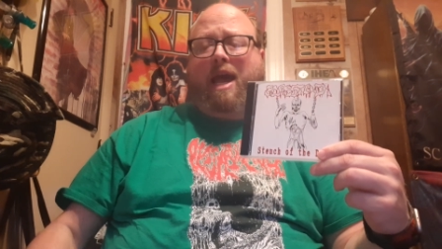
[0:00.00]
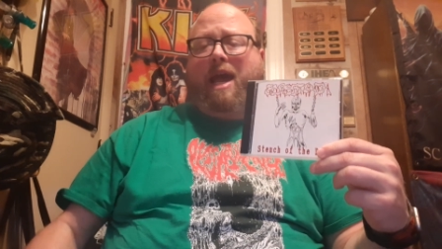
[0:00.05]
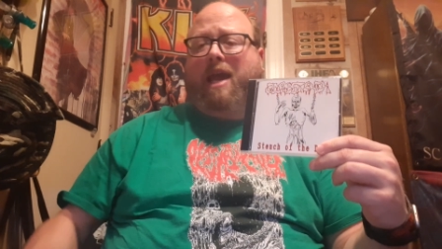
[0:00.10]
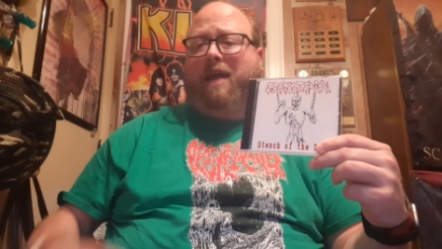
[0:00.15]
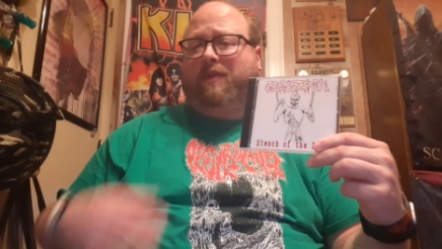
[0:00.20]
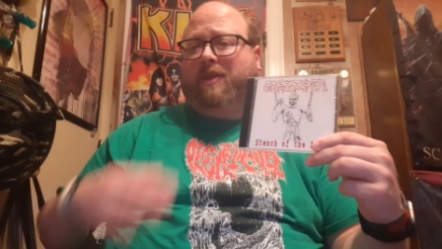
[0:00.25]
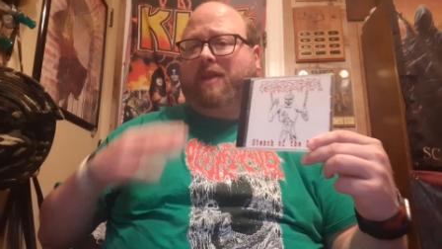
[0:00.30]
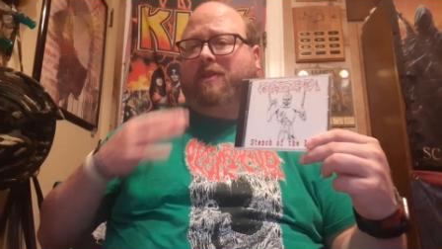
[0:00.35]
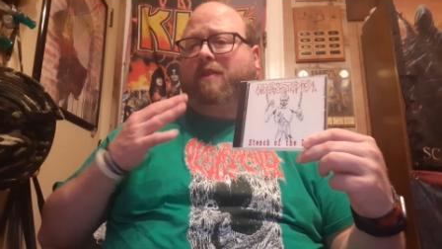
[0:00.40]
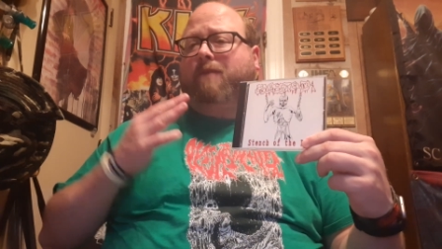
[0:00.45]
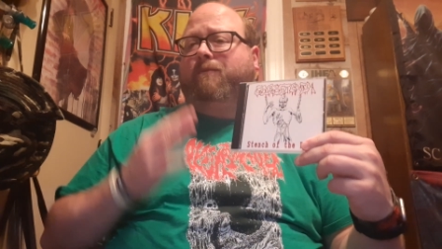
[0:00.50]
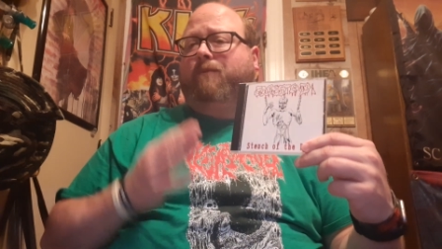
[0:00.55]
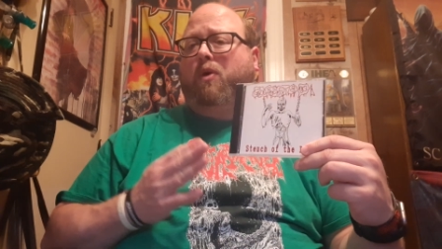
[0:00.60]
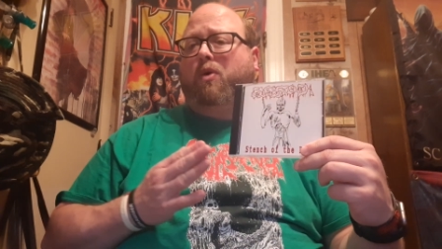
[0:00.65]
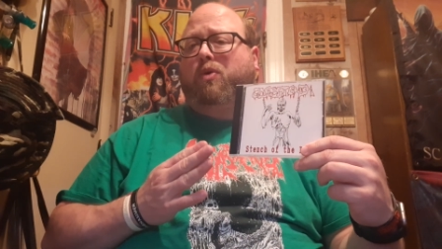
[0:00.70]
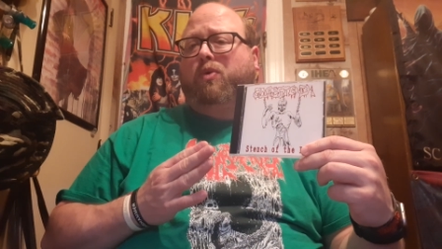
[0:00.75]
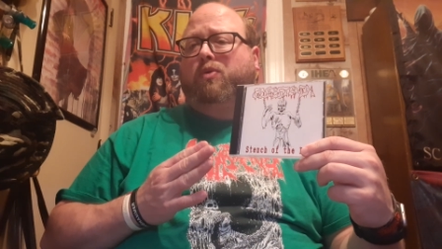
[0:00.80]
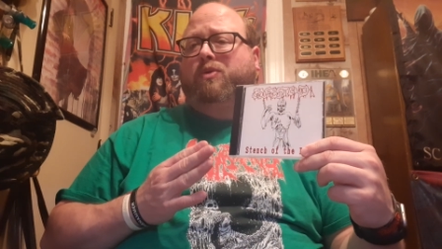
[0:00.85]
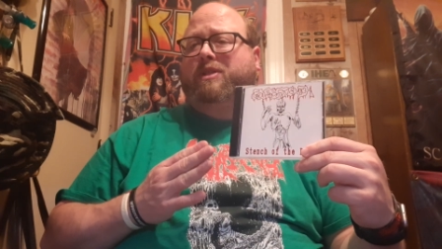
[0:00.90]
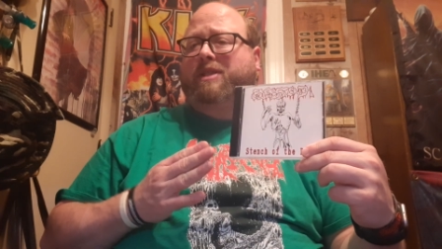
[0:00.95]
And then the
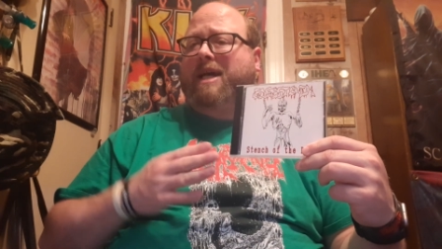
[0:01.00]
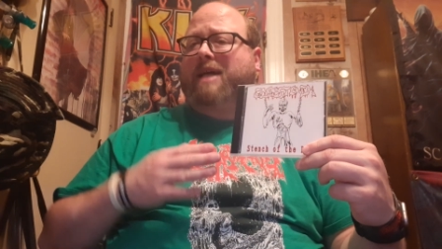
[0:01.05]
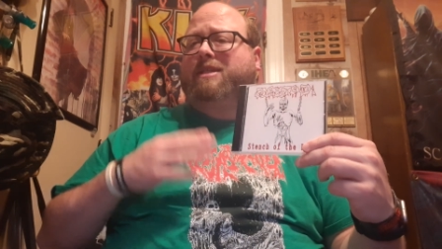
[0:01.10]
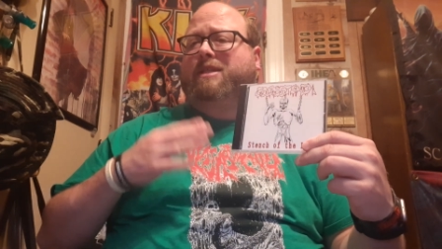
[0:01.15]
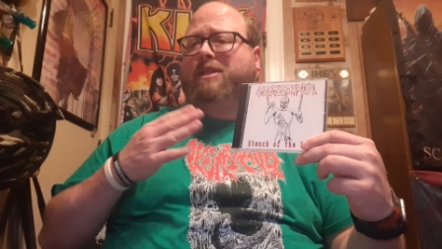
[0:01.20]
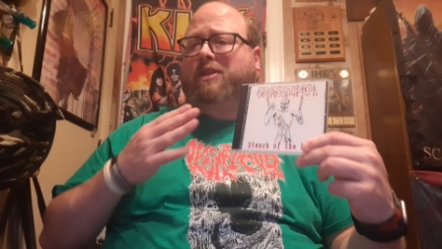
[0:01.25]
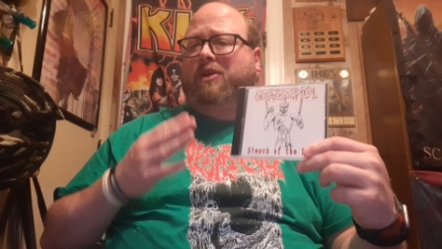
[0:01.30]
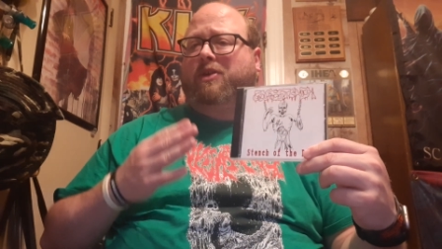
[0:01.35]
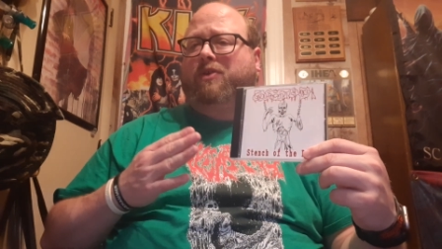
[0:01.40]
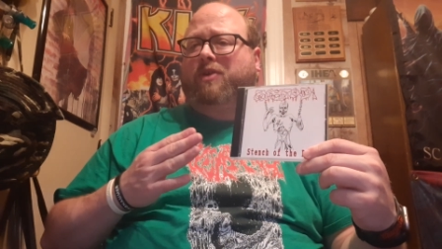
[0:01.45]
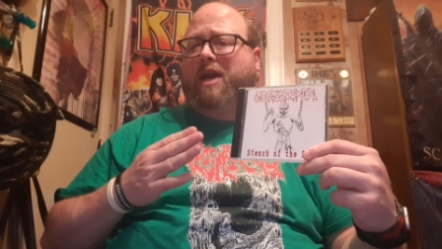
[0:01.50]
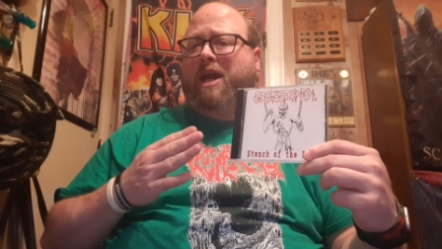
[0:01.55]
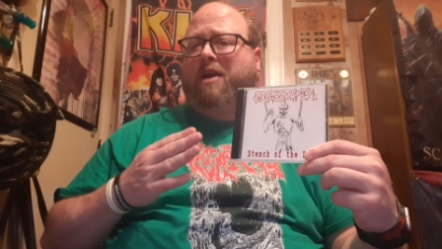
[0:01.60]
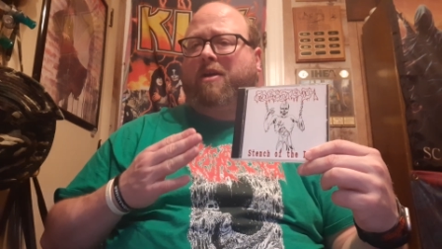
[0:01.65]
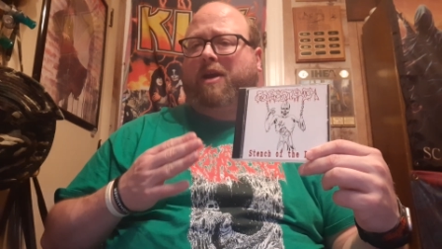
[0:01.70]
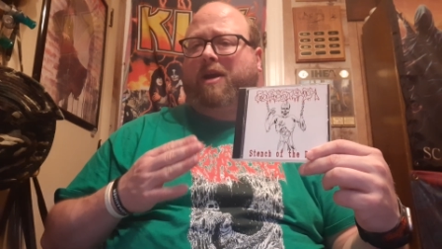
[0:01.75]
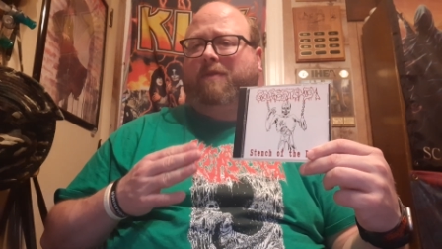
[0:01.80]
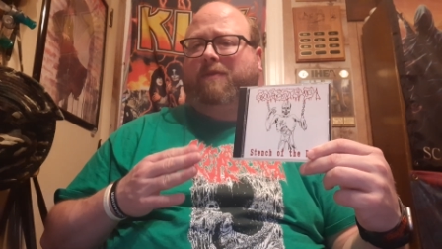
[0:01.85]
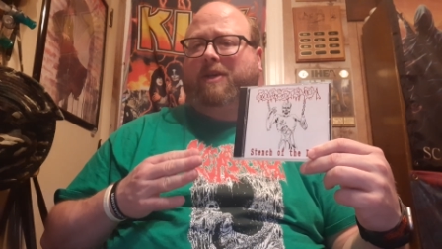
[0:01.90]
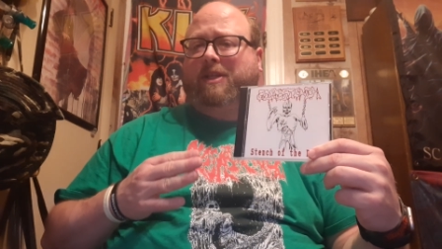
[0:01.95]
vocals, that's another
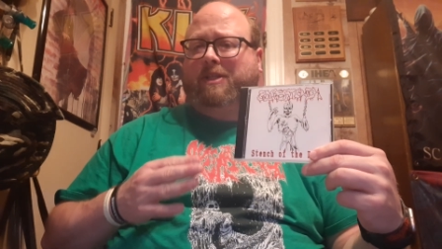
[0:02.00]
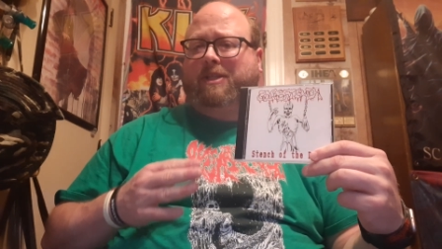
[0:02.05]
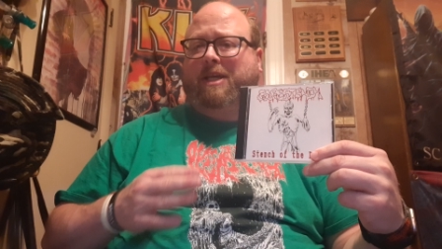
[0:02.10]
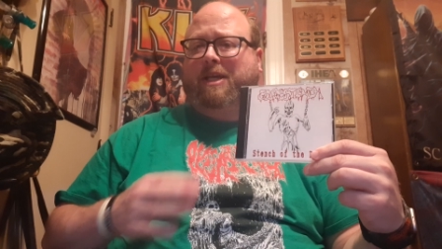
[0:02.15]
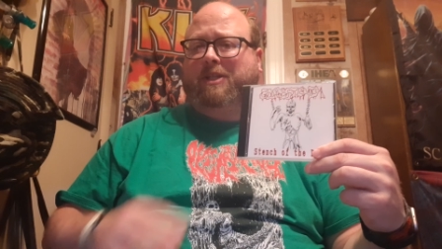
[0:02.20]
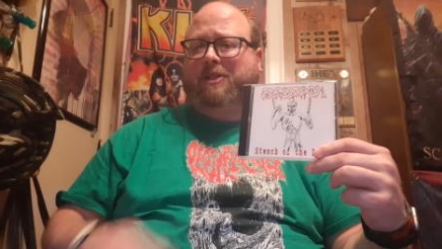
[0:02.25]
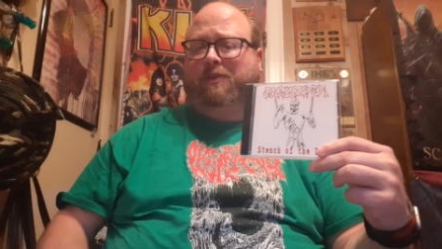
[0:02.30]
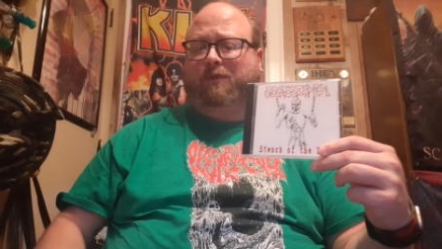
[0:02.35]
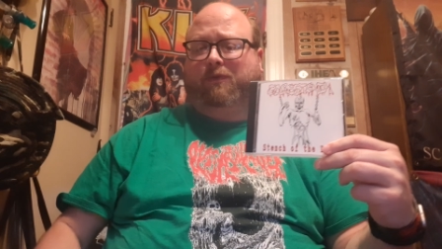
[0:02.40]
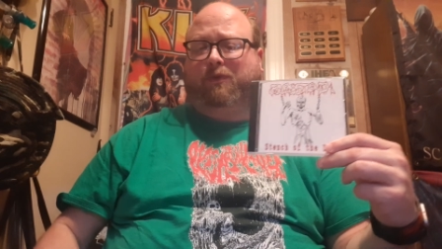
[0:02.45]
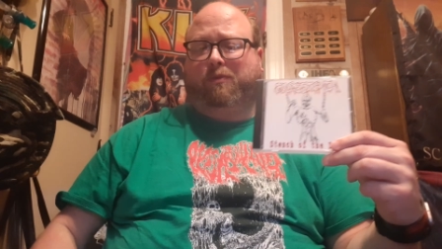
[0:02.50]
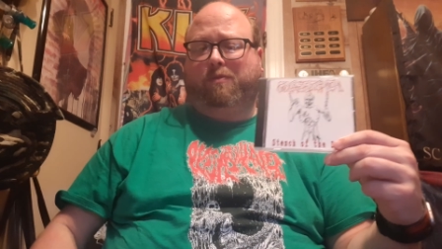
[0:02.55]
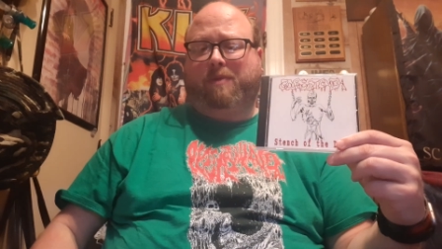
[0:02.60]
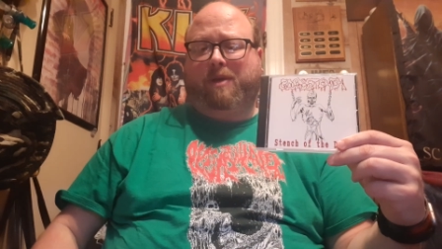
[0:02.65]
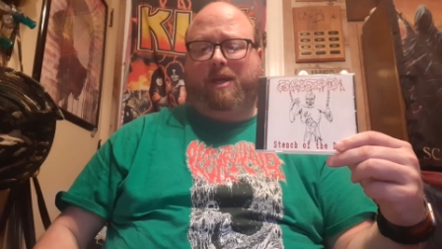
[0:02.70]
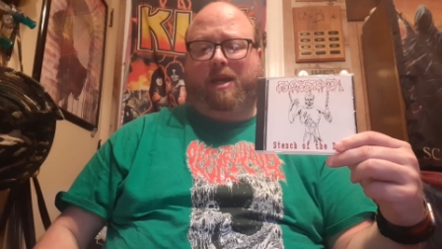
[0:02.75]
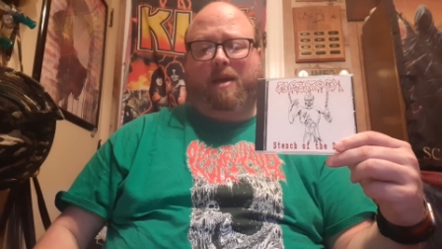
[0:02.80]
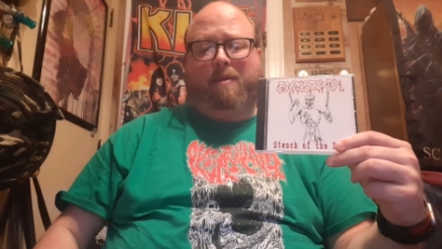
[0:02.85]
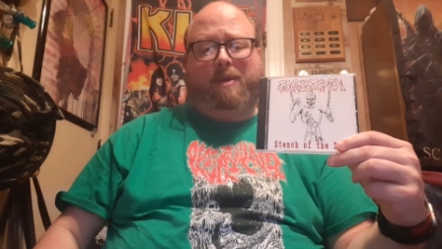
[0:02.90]
area of contention for me.